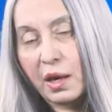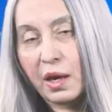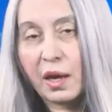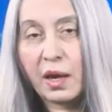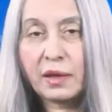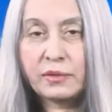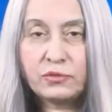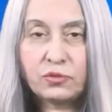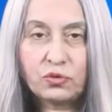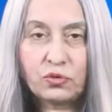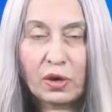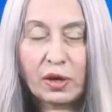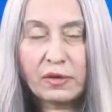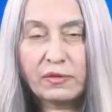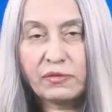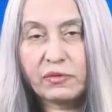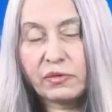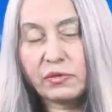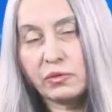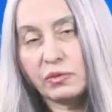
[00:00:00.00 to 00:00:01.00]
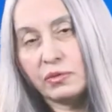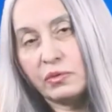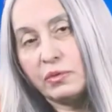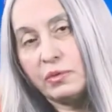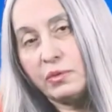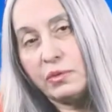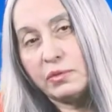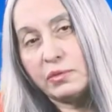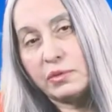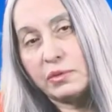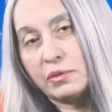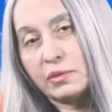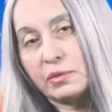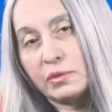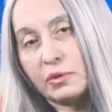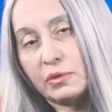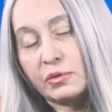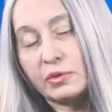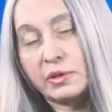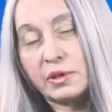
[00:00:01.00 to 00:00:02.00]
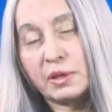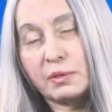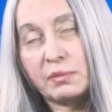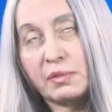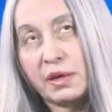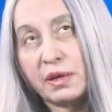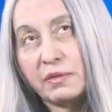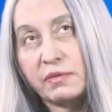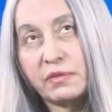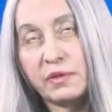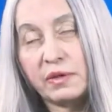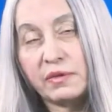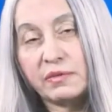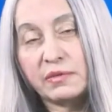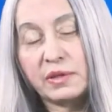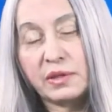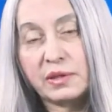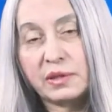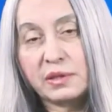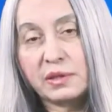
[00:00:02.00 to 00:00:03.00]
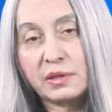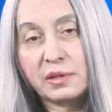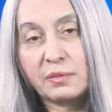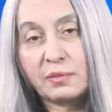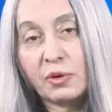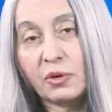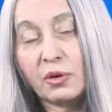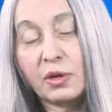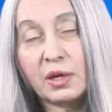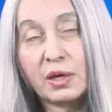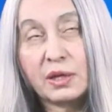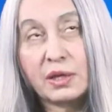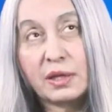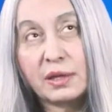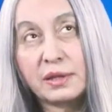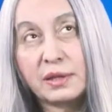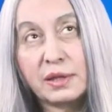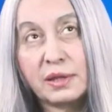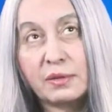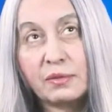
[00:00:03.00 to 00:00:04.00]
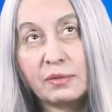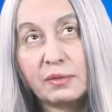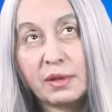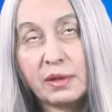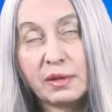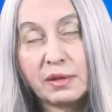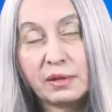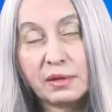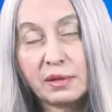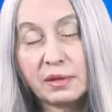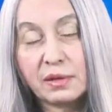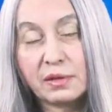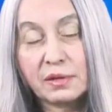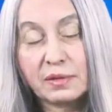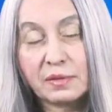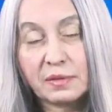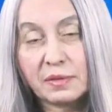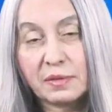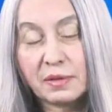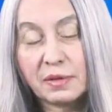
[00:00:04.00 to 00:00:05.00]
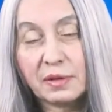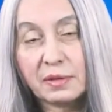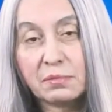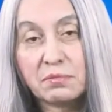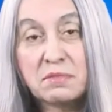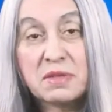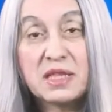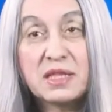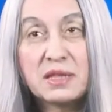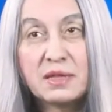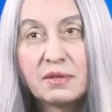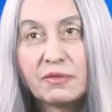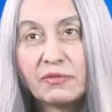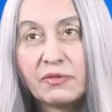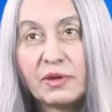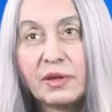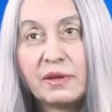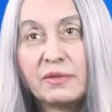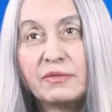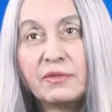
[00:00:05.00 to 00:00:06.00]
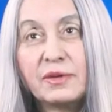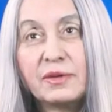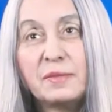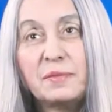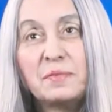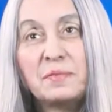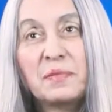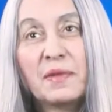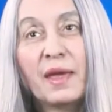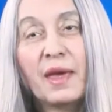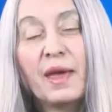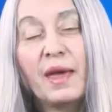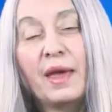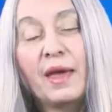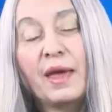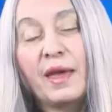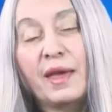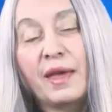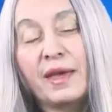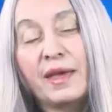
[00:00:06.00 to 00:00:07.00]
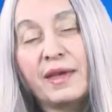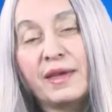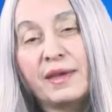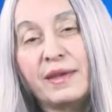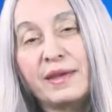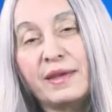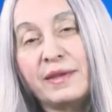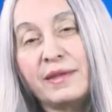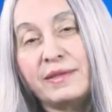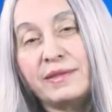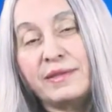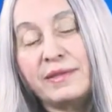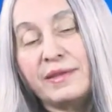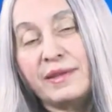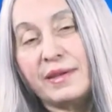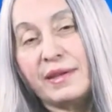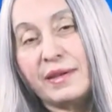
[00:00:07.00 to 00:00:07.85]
a drive-through to order my favorite mocha latte with mint flavor. And